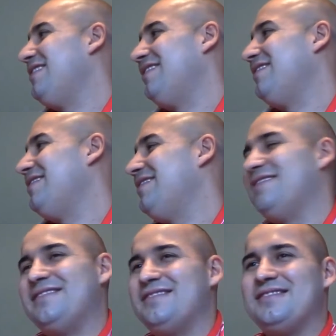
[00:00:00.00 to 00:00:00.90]

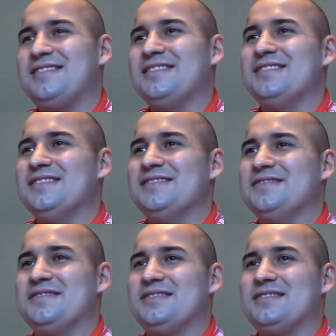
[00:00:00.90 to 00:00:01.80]

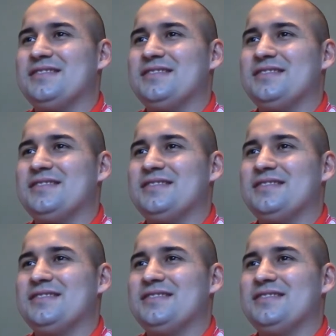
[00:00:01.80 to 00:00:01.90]
(silence)